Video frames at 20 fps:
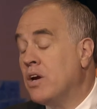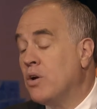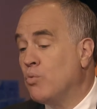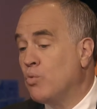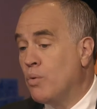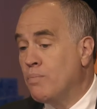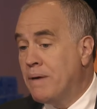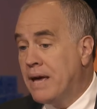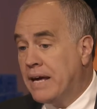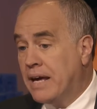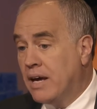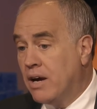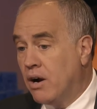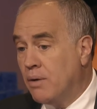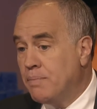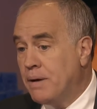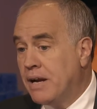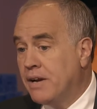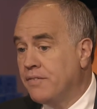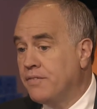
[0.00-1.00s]
We're making our
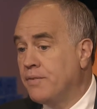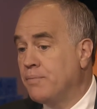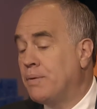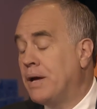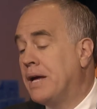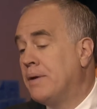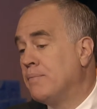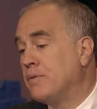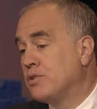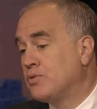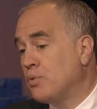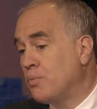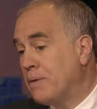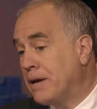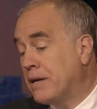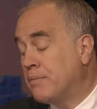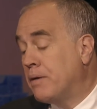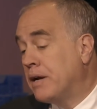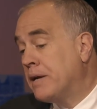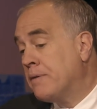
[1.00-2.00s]
benefit payments, we're
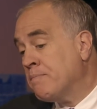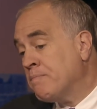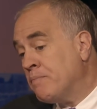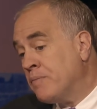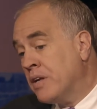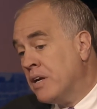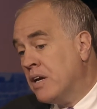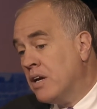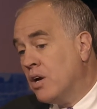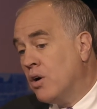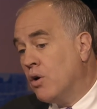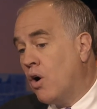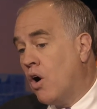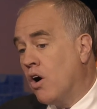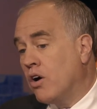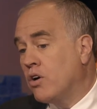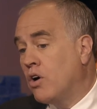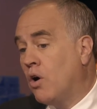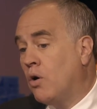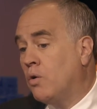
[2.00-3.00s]
making money.
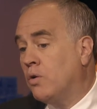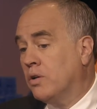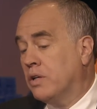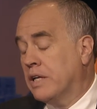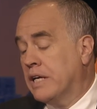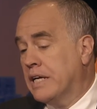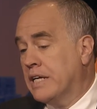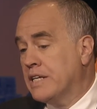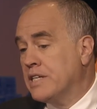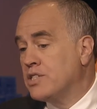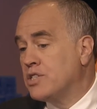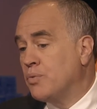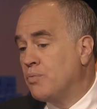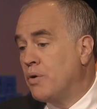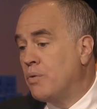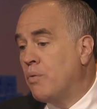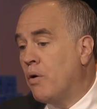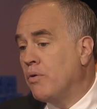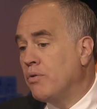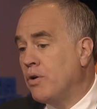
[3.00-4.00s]
Our goal is, and we
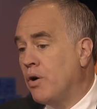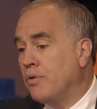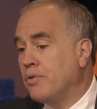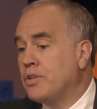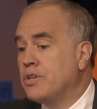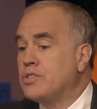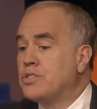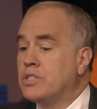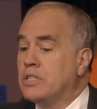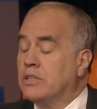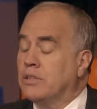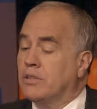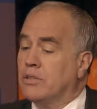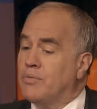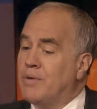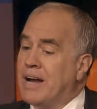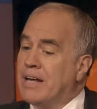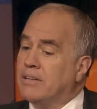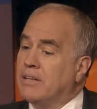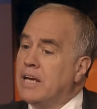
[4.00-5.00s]
won't know this till
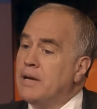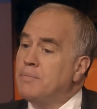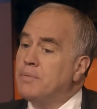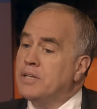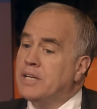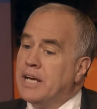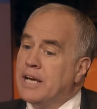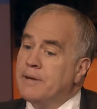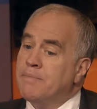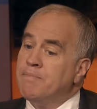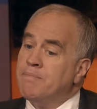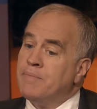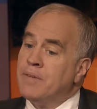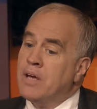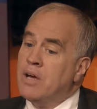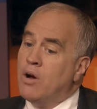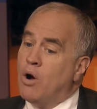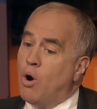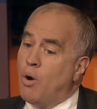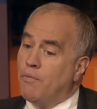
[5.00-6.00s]
around Labor Day,
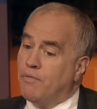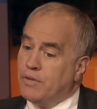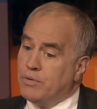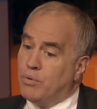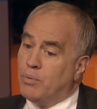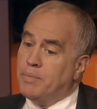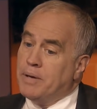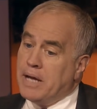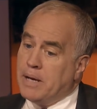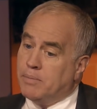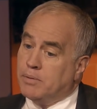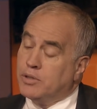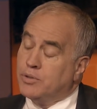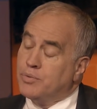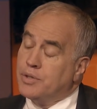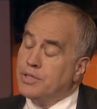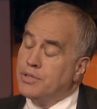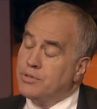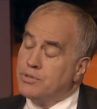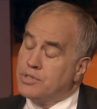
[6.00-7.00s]
hopefully we'll be able to
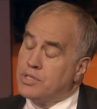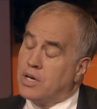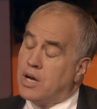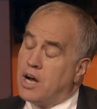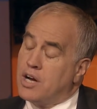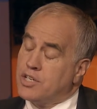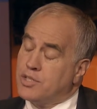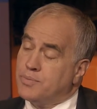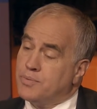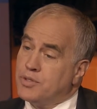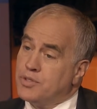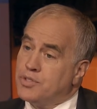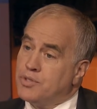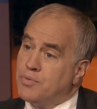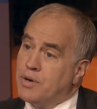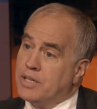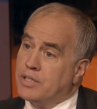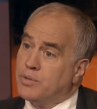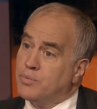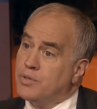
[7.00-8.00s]
reduce the contribution
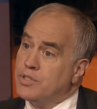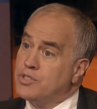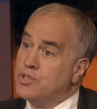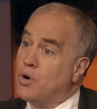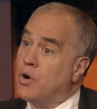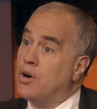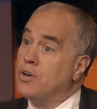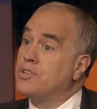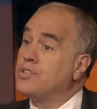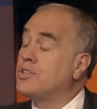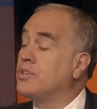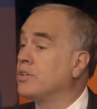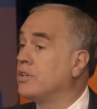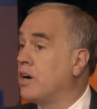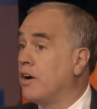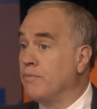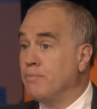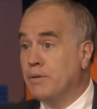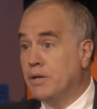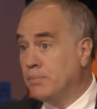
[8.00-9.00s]
rate that we charge to
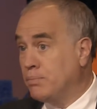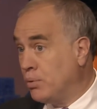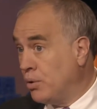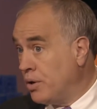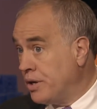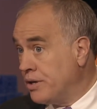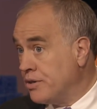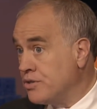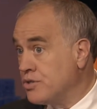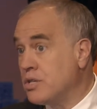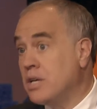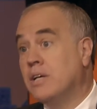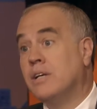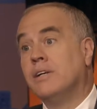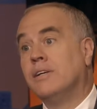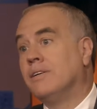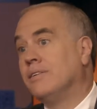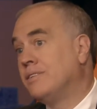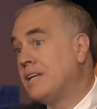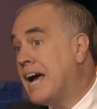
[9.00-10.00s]
government employers,
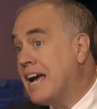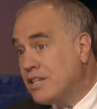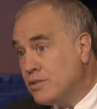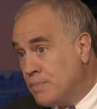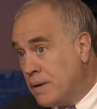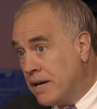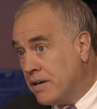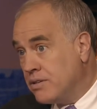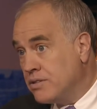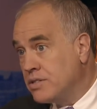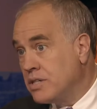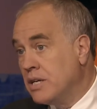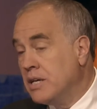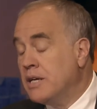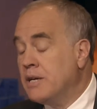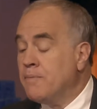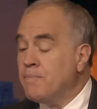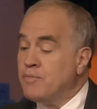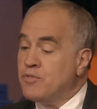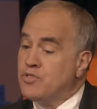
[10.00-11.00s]
taxpayers.
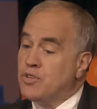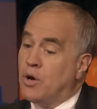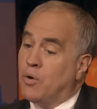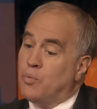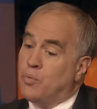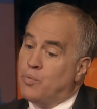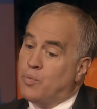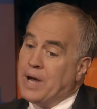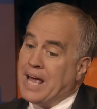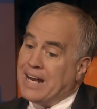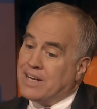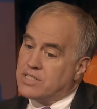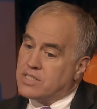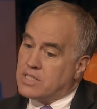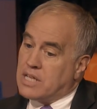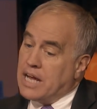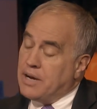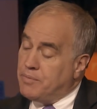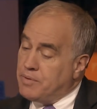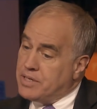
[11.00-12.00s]
So we had a
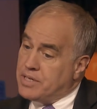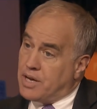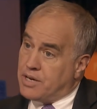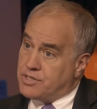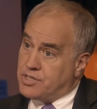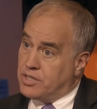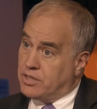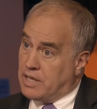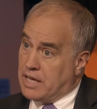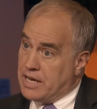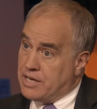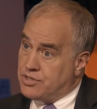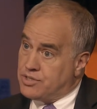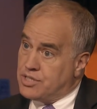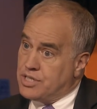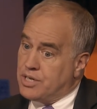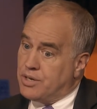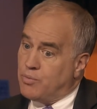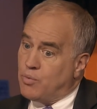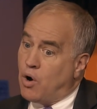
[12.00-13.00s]
slight reduction last
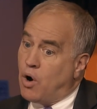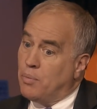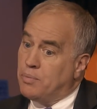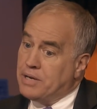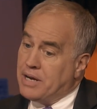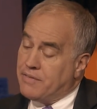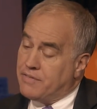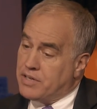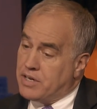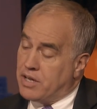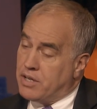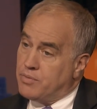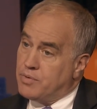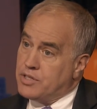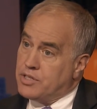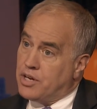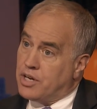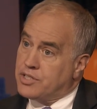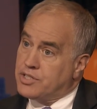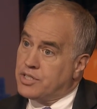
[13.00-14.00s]
year. We're hoping to have another
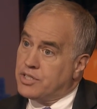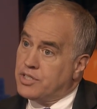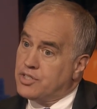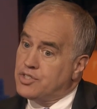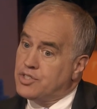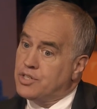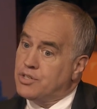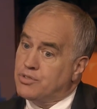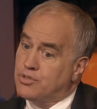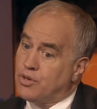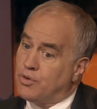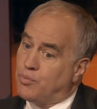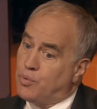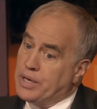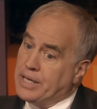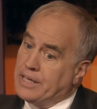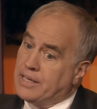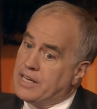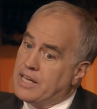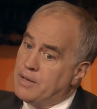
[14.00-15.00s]
reduction this year. So if we
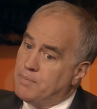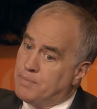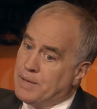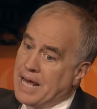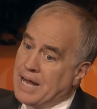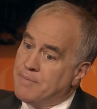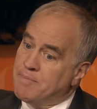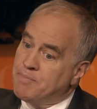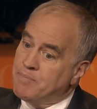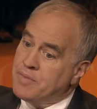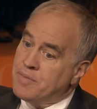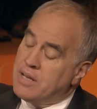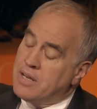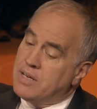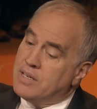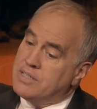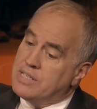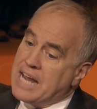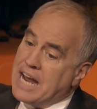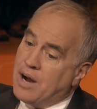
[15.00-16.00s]
could keep that
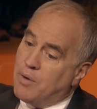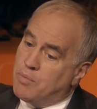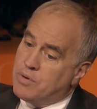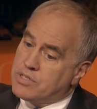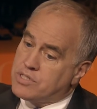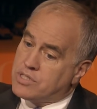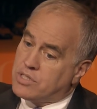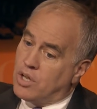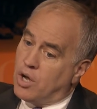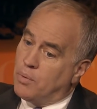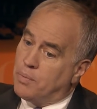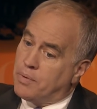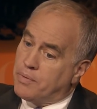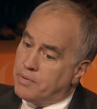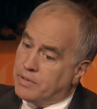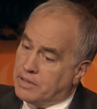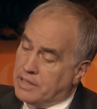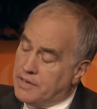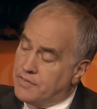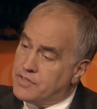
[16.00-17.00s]
downward slope, it
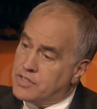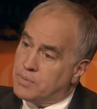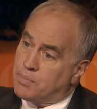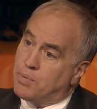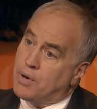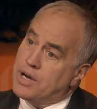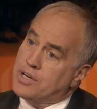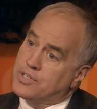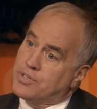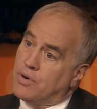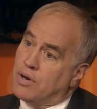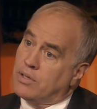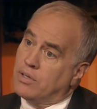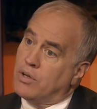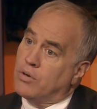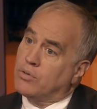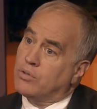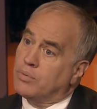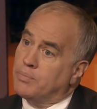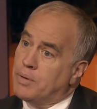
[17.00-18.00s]
relieves the pressure on
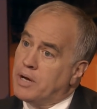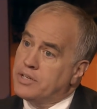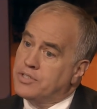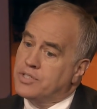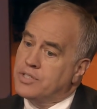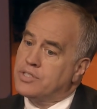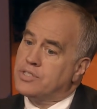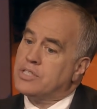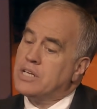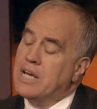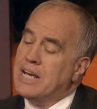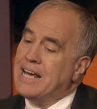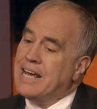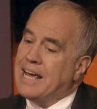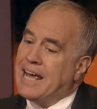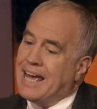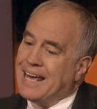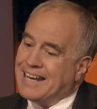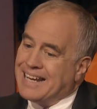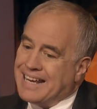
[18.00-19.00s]
local budgets.
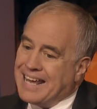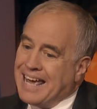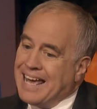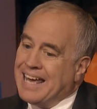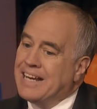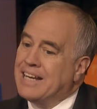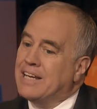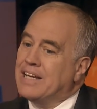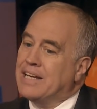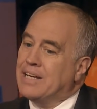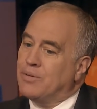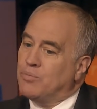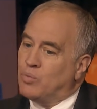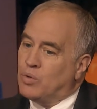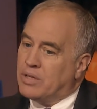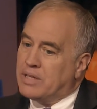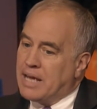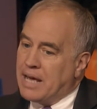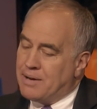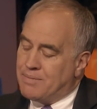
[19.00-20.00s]
And again, it
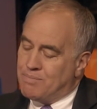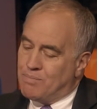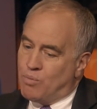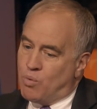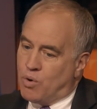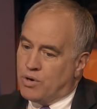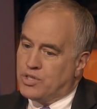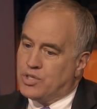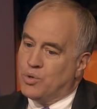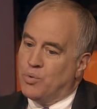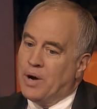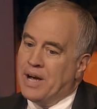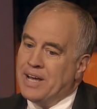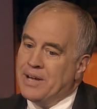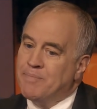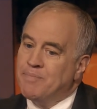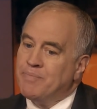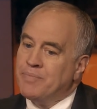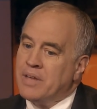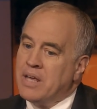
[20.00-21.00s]
will get more to
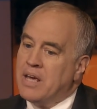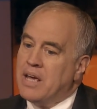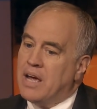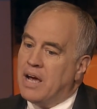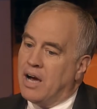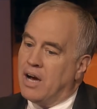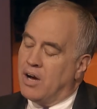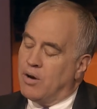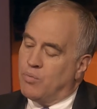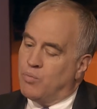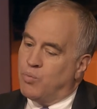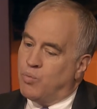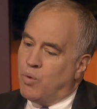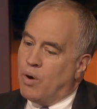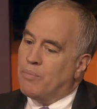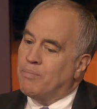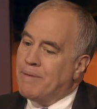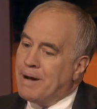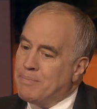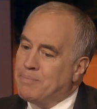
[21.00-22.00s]
a uh,
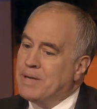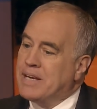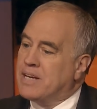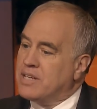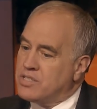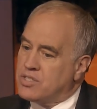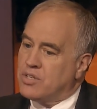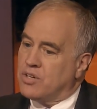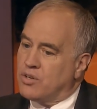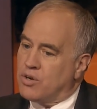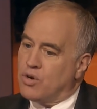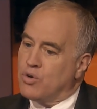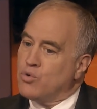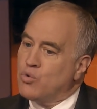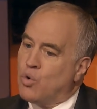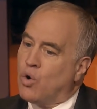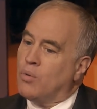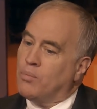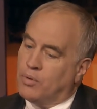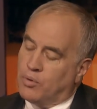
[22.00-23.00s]
what might be considered a
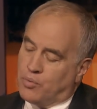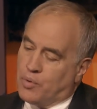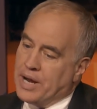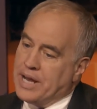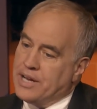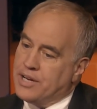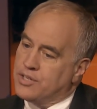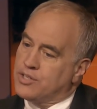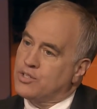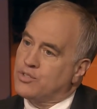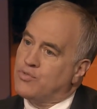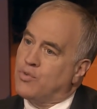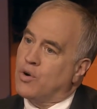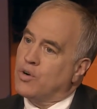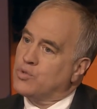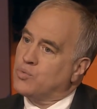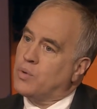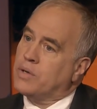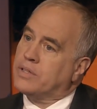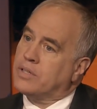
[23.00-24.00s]
normal range as far
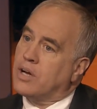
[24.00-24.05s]
as what the